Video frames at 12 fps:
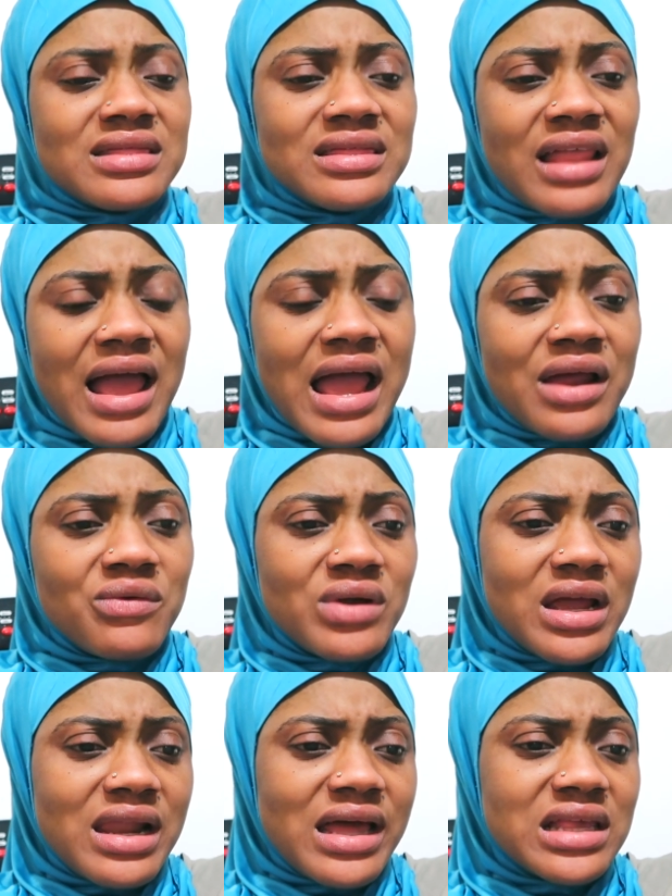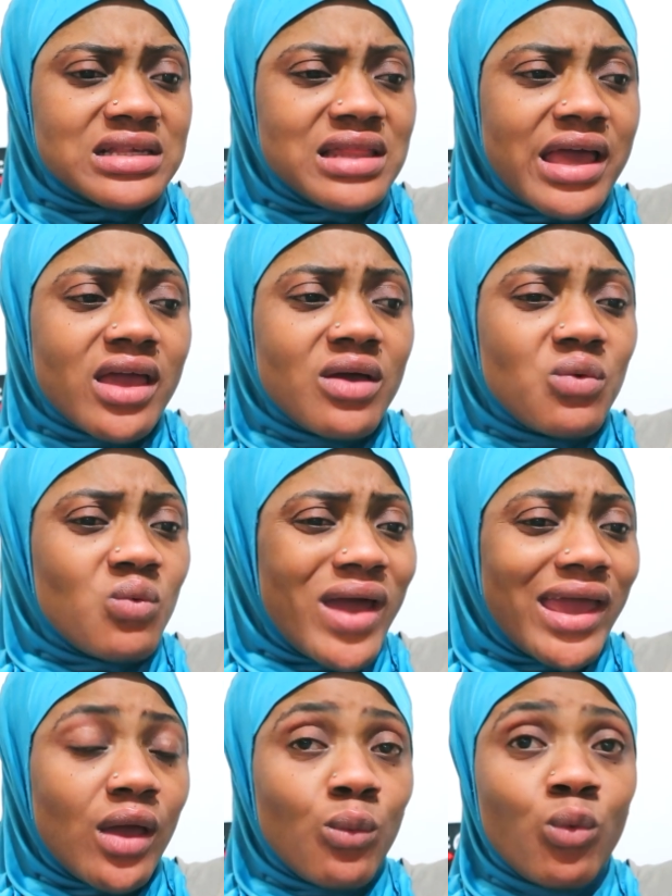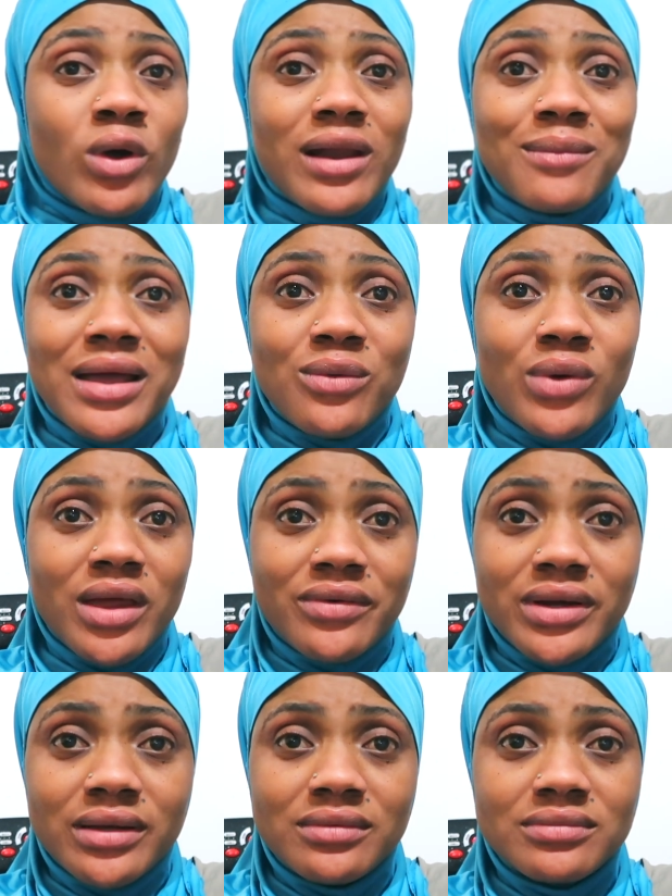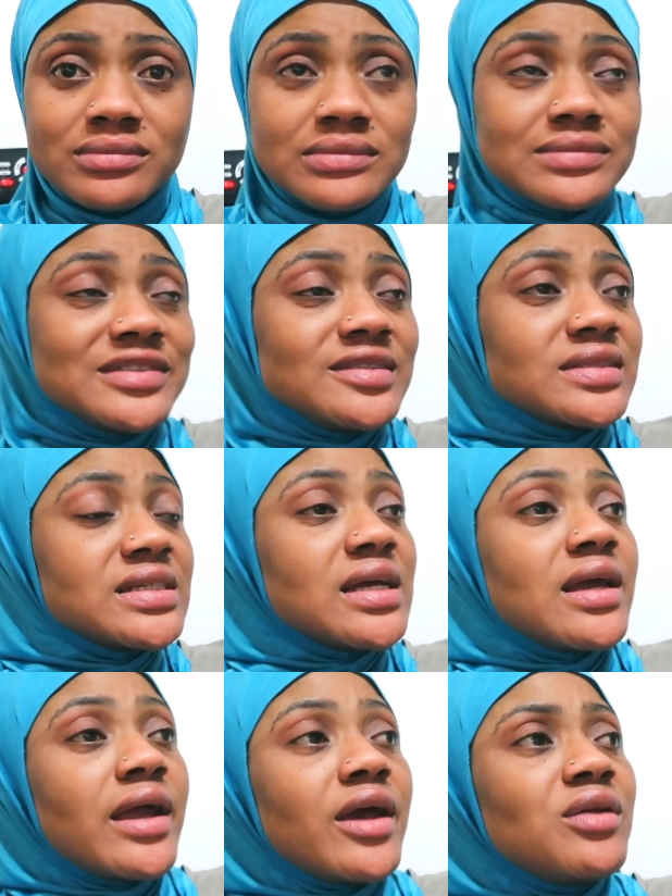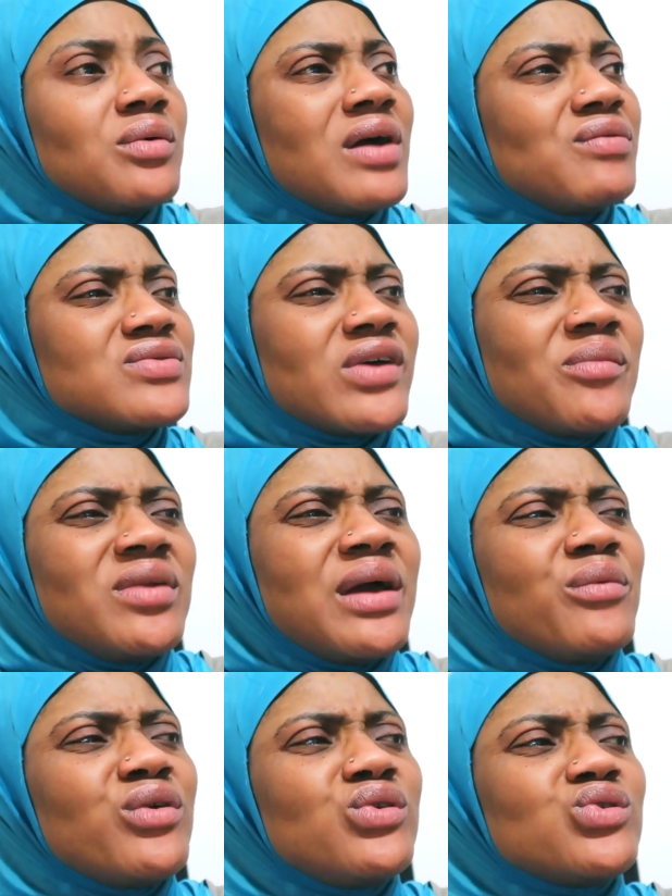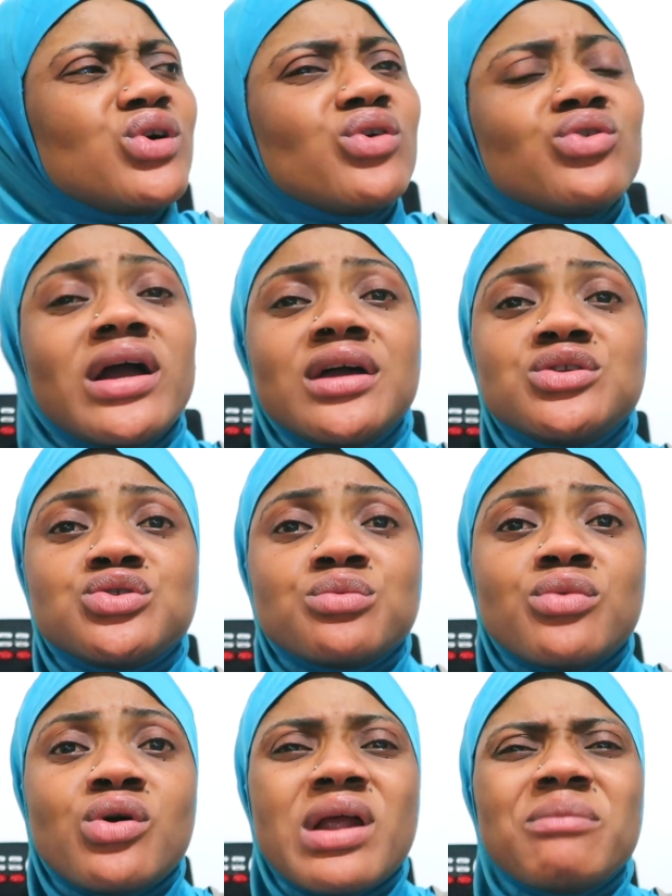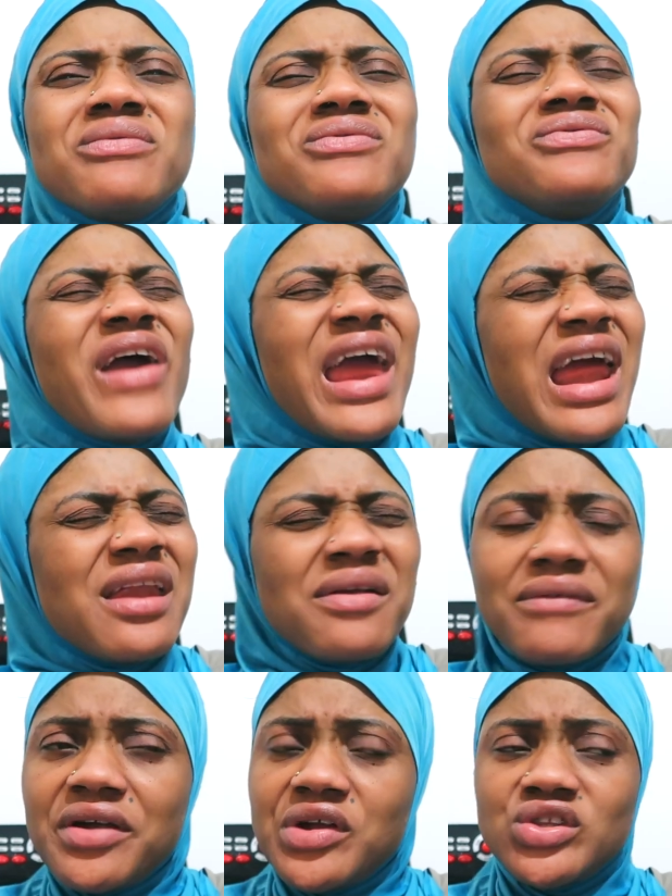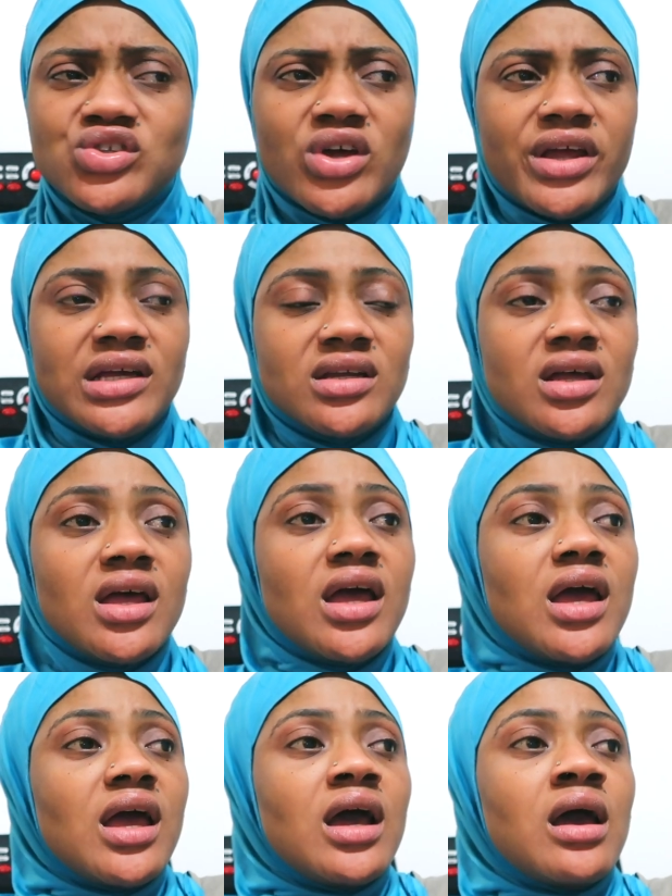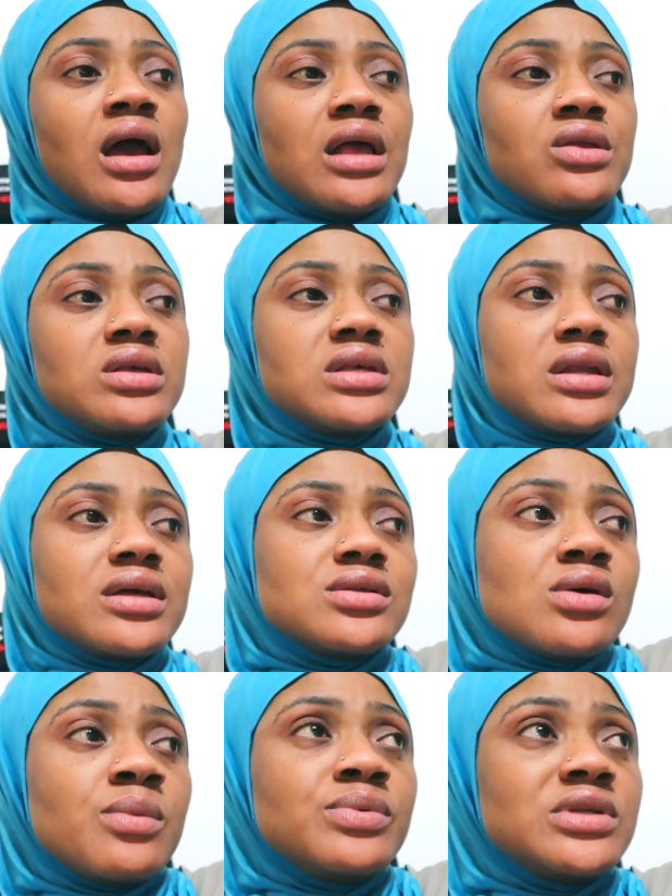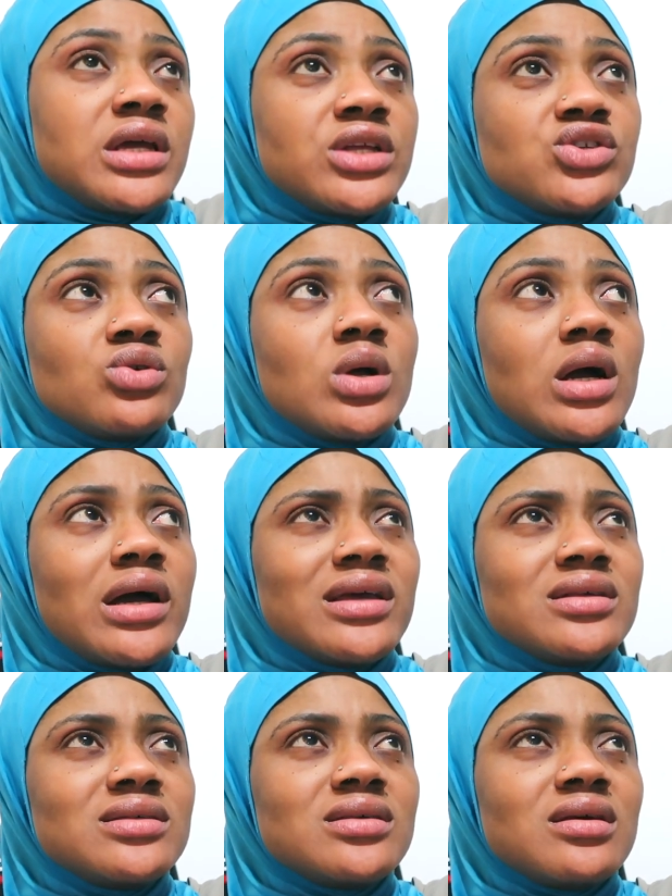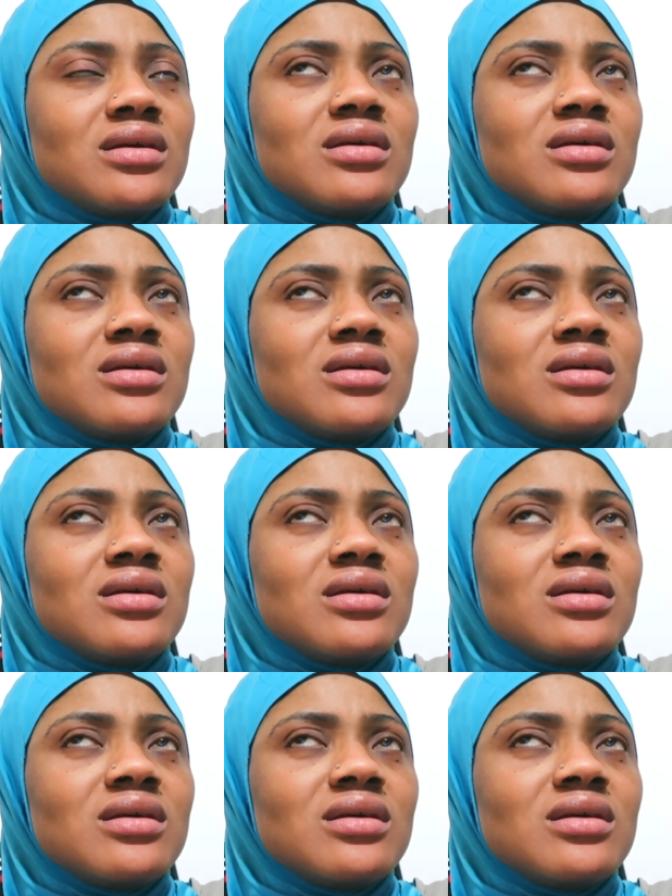that I realized, like, wait, what am I wearing? Anyway, first family, I'm going to talk to you guys tomorrow. I'm very, very tired. I just had to update you guys.